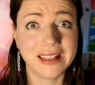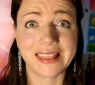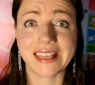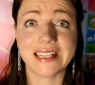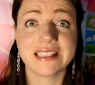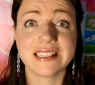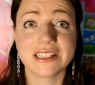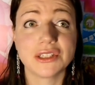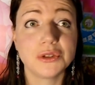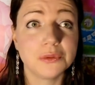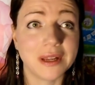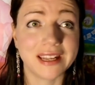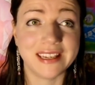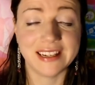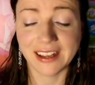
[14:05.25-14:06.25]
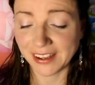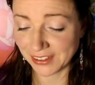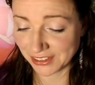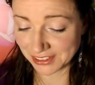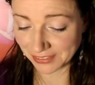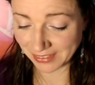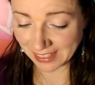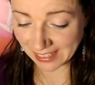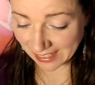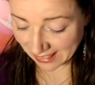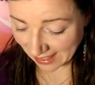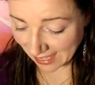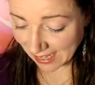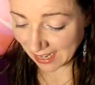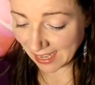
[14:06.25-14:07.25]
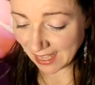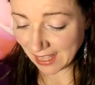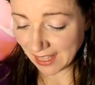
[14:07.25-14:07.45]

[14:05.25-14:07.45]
I think it's like $2.99 or something like that.